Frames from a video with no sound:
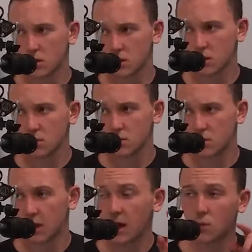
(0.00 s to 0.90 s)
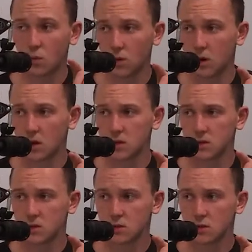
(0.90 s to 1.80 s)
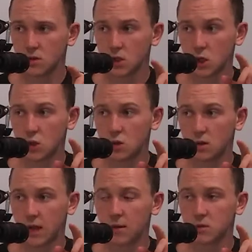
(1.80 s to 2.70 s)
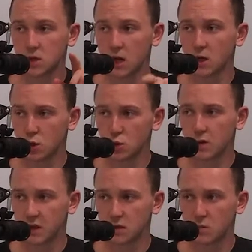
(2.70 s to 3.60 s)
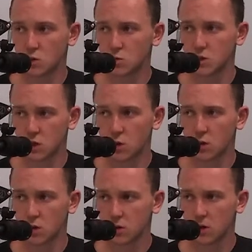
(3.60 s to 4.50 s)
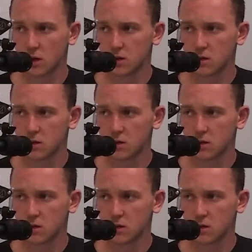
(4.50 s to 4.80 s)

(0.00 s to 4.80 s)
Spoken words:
Also, that was not including this most recent quarter, correct?